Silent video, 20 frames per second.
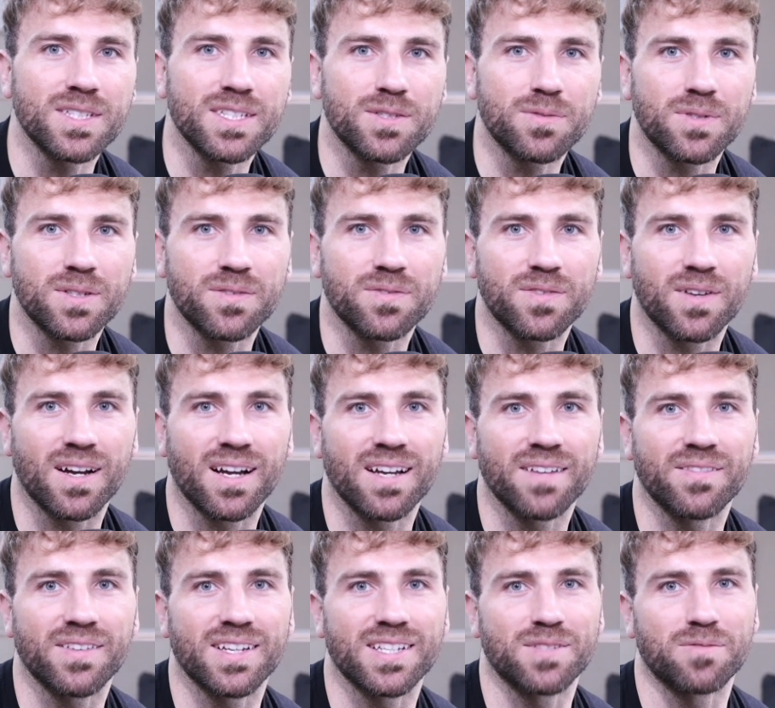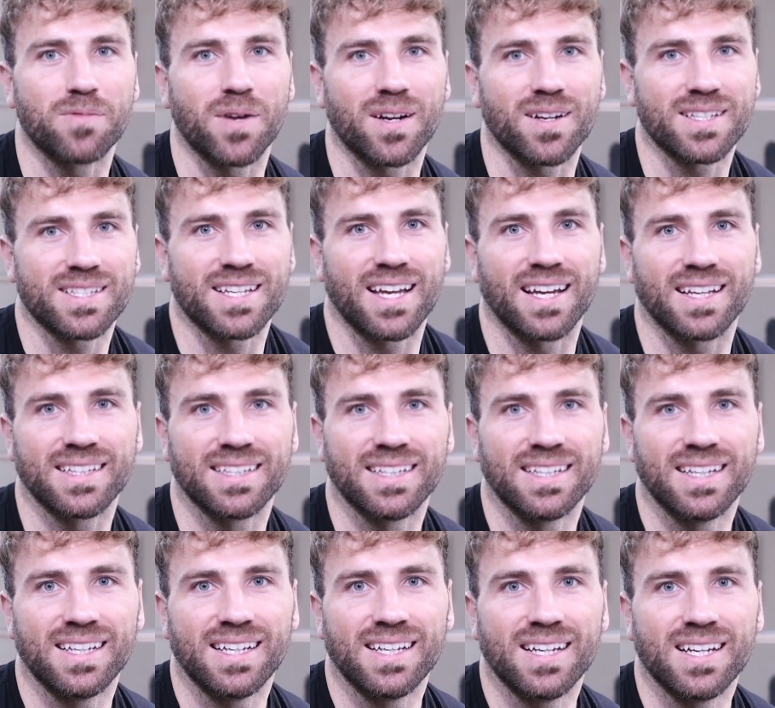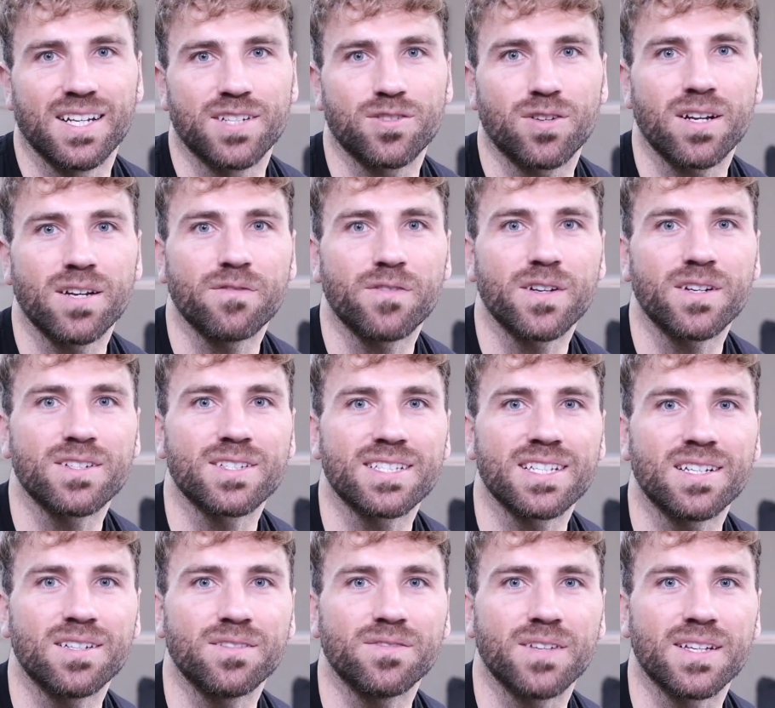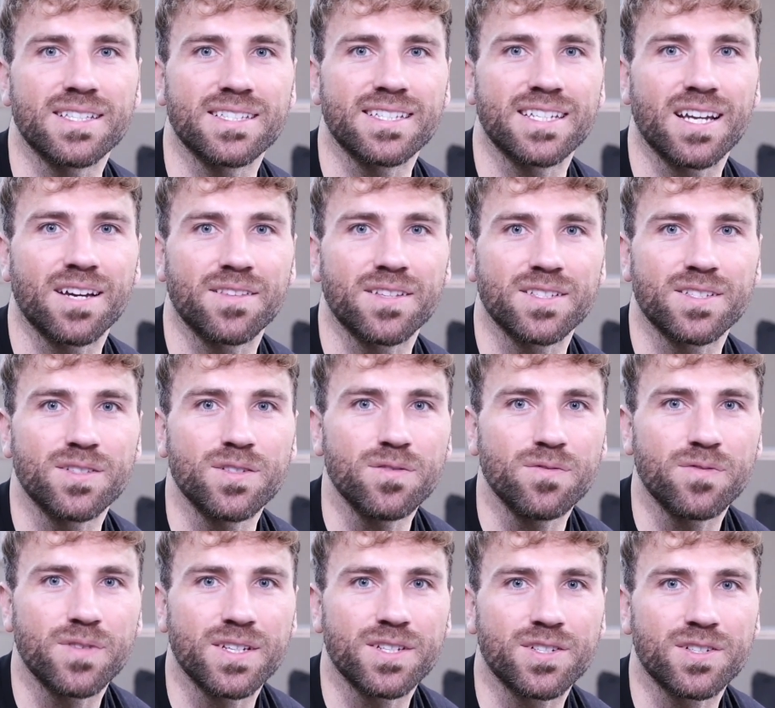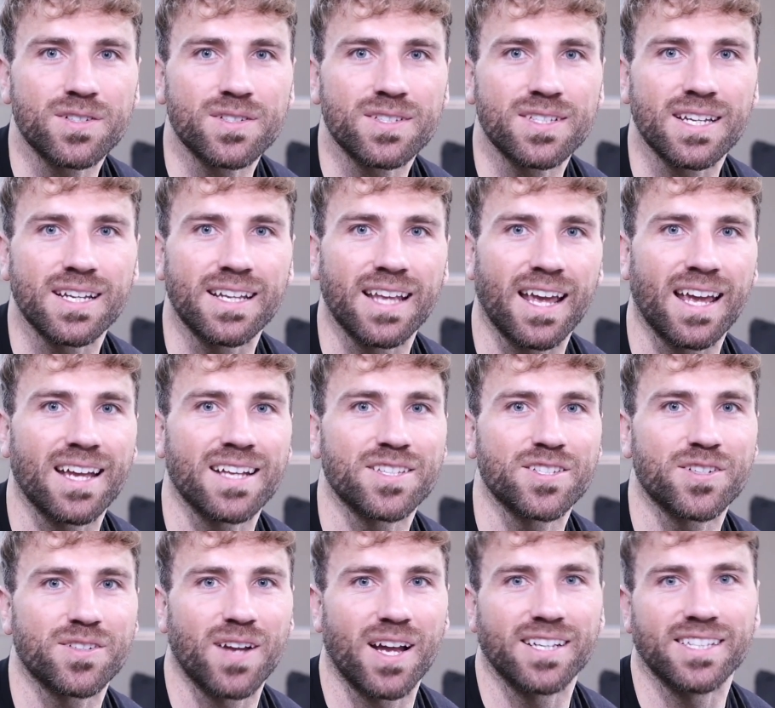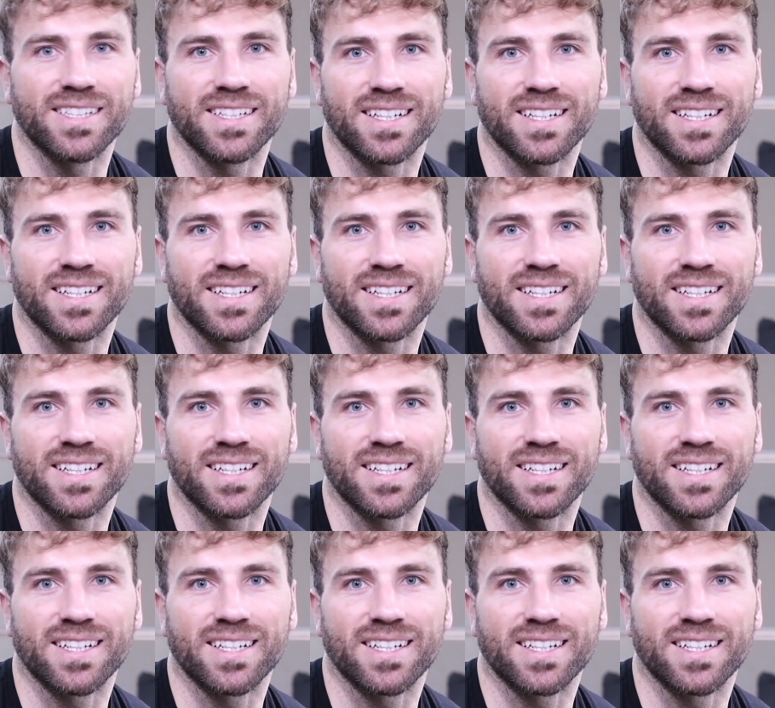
twenty-five is where it's at. Try it for yourself and see how these new features enhance your editing